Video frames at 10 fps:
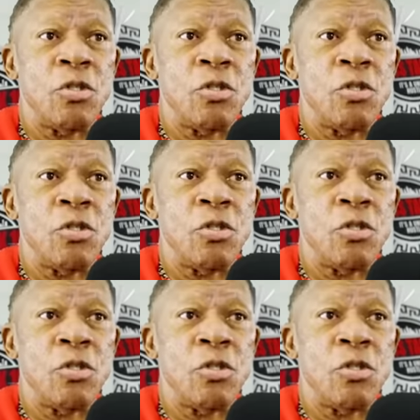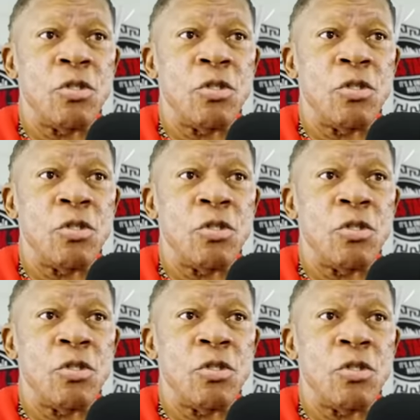
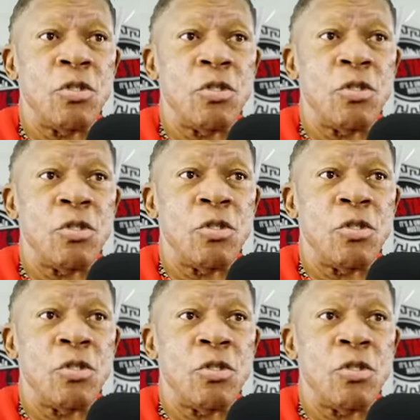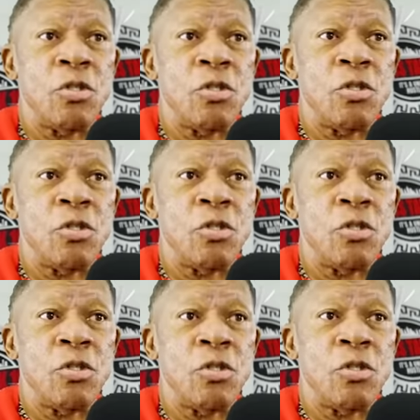
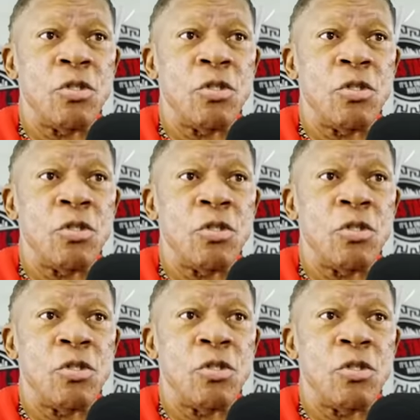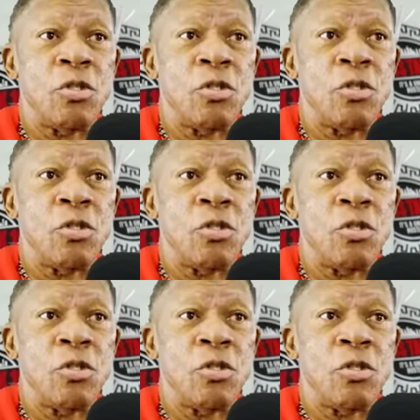
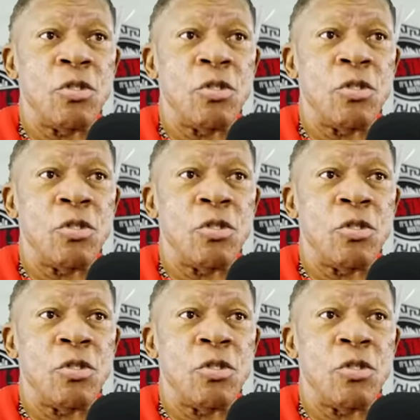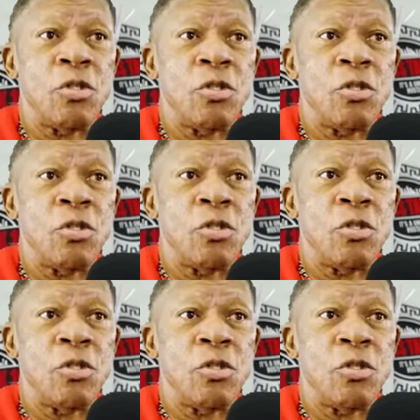
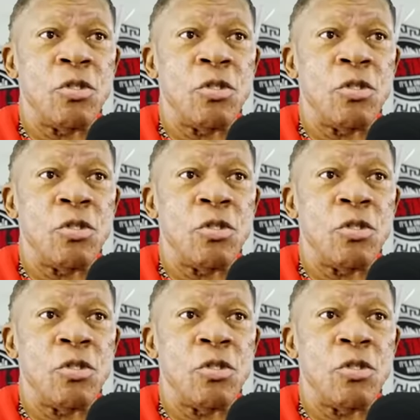[no speech]